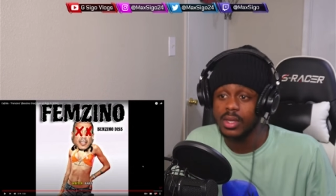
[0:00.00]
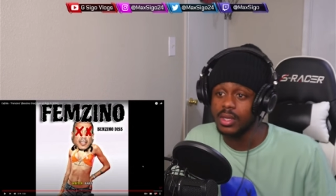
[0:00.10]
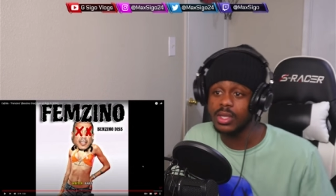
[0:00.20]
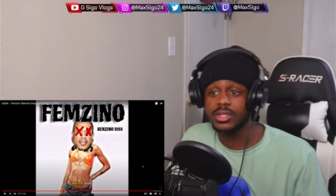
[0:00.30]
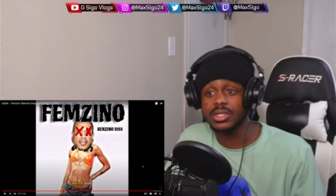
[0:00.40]

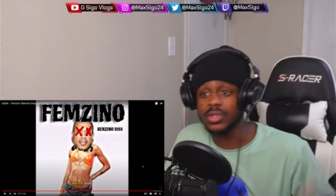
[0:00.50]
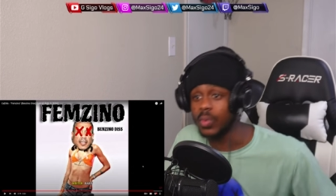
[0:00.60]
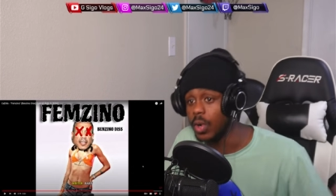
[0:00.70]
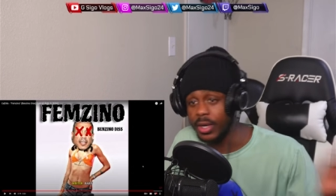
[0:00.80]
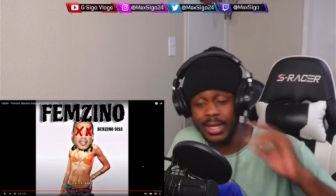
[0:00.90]
This is a
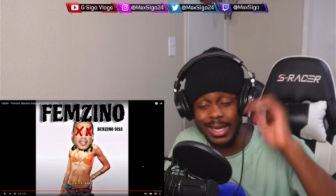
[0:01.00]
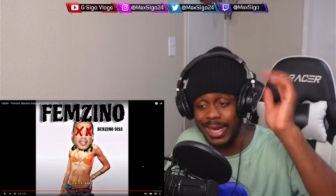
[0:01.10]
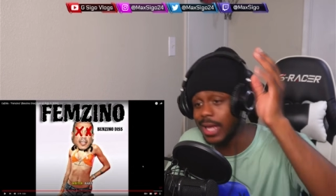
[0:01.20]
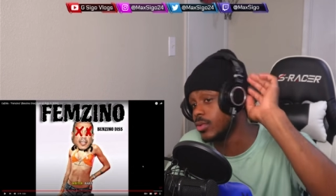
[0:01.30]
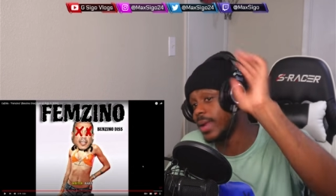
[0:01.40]
warning, and
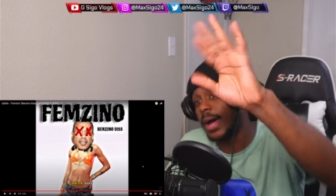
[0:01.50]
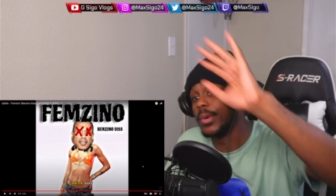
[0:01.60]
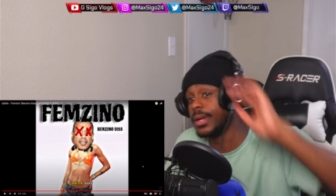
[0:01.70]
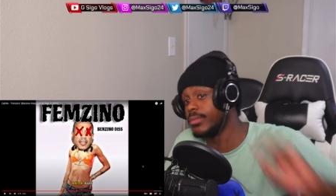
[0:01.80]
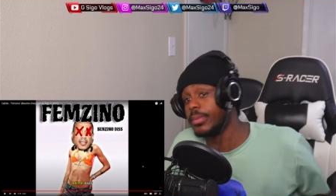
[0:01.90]
I do not
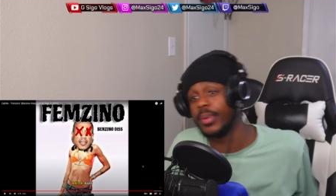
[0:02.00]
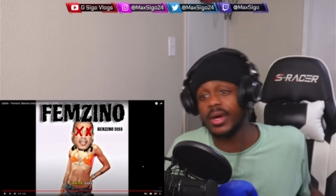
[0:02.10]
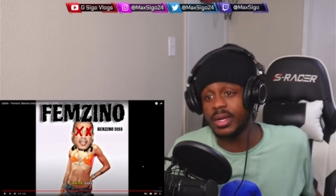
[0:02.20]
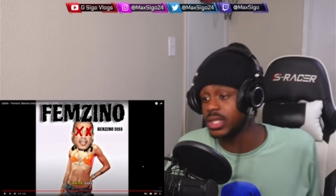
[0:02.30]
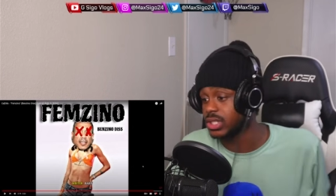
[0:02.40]
want to be part
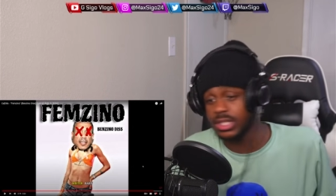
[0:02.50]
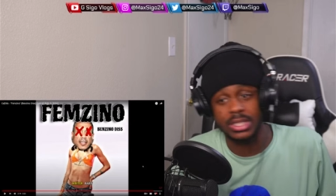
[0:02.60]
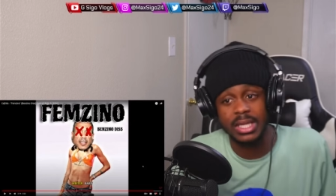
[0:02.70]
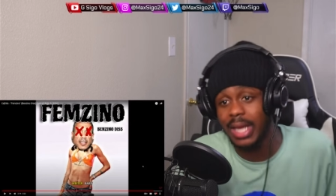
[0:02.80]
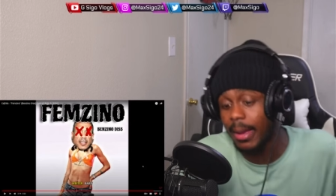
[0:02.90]
of this shit,
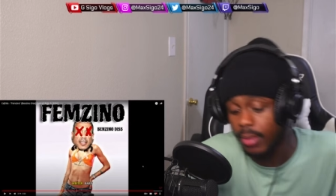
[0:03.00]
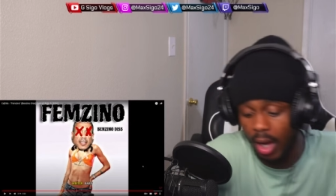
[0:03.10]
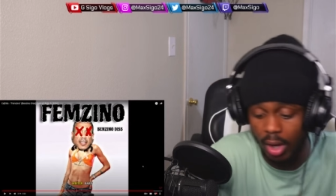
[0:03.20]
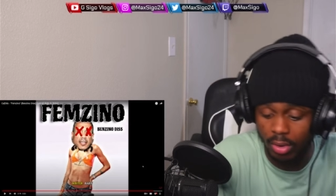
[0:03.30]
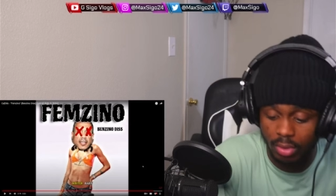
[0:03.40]
nigga. I'm
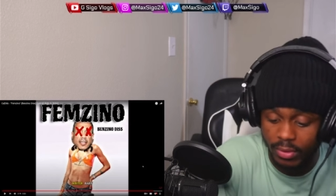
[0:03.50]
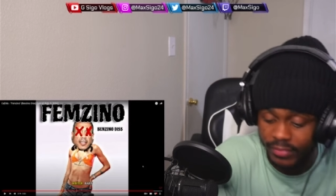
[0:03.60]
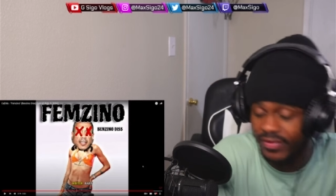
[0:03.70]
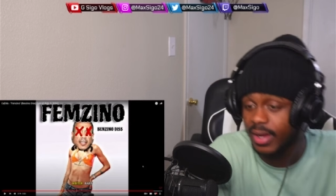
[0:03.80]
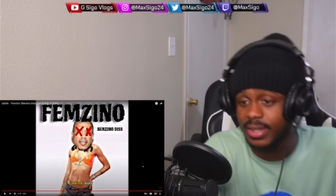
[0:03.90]
gone.
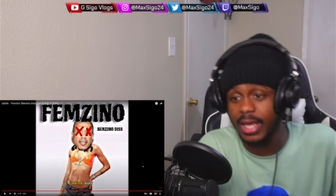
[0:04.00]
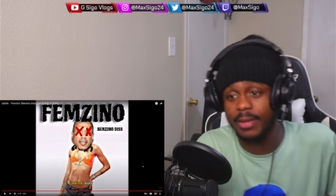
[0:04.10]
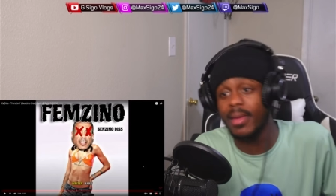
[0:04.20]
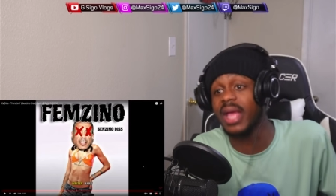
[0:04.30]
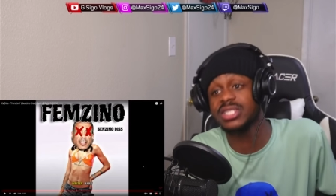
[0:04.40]
Fuck
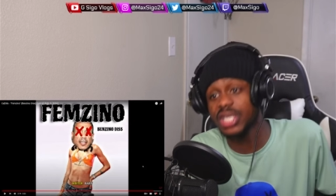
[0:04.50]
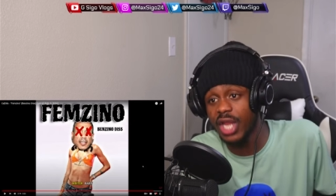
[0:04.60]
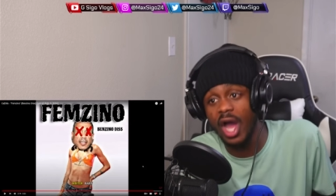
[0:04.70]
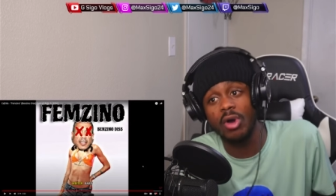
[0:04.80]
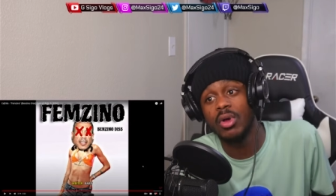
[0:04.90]
that.
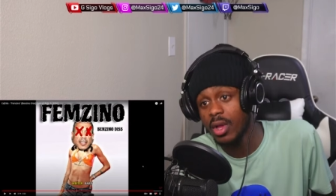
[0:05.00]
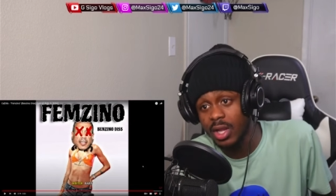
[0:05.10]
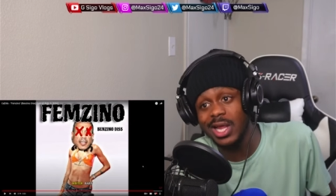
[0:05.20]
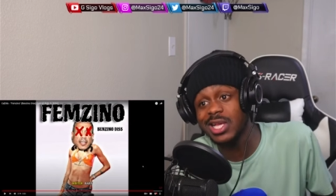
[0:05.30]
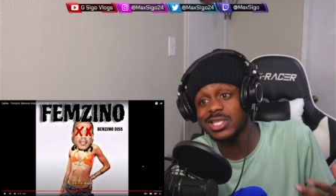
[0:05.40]
Benzino,
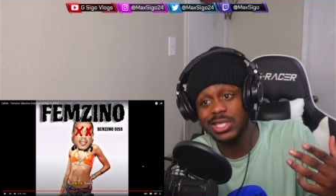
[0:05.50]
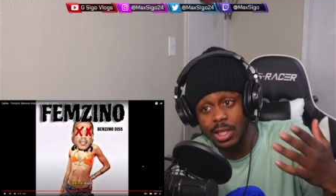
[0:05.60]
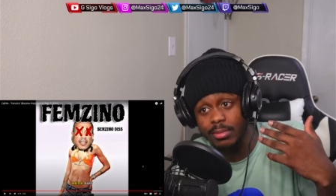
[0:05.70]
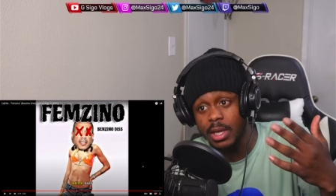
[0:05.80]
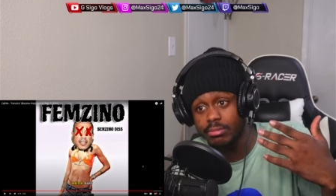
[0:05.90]
listen to
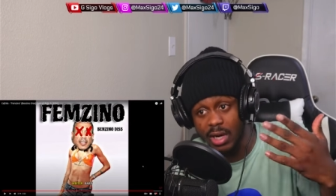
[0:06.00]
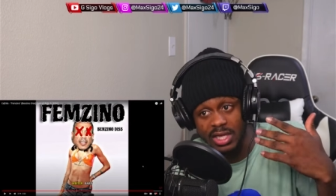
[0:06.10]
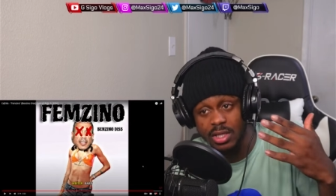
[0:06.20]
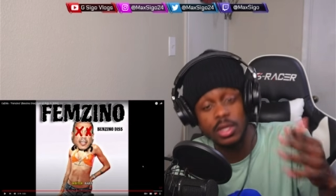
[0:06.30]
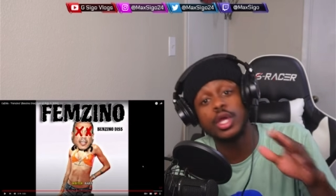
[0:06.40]
me, brother.